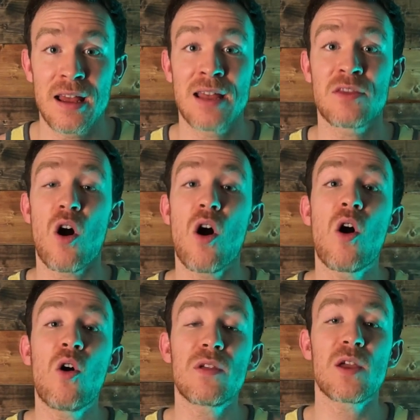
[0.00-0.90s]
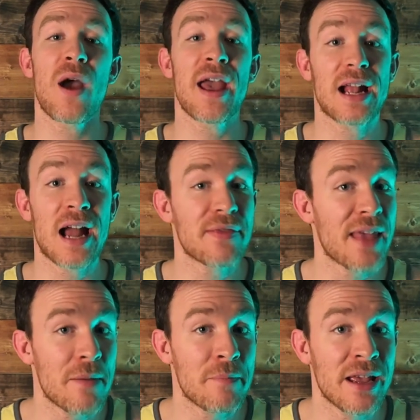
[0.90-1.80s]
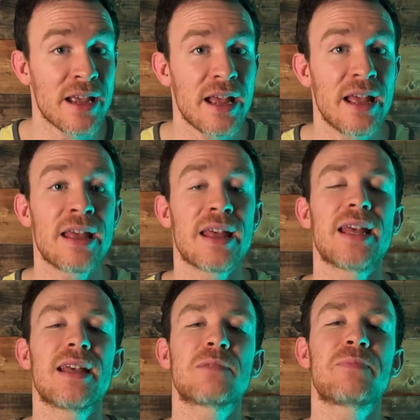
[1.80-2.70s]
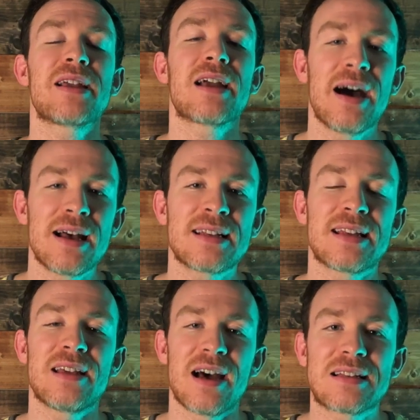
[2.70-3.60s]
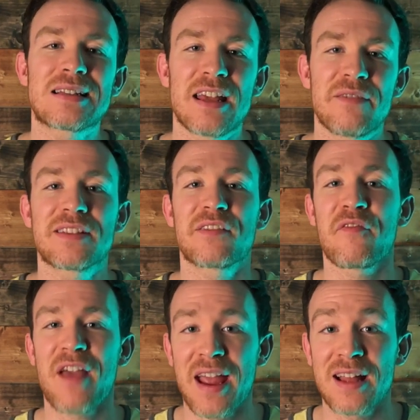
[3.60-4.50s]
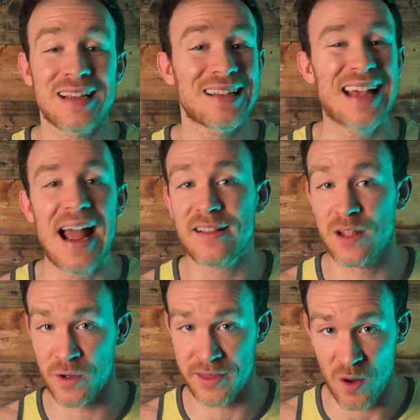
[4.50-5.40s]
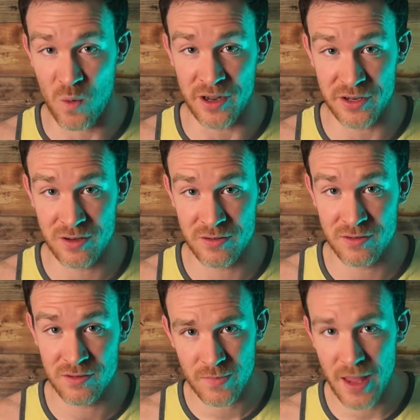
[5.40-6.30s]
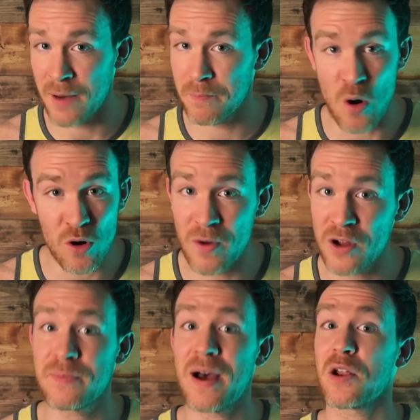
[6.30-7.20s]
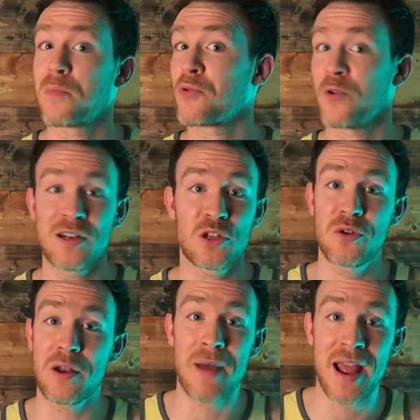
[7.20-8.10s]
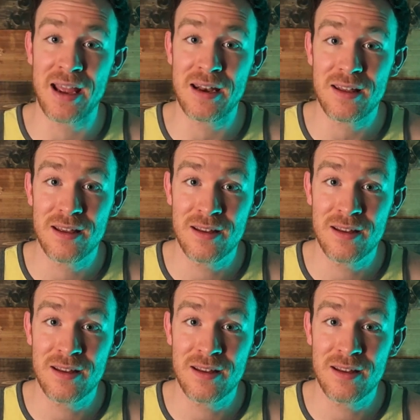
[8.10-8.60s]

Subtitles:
And the only way it got that big is because it does give its fans exactly what they want. And Pokemon's about to print to demand.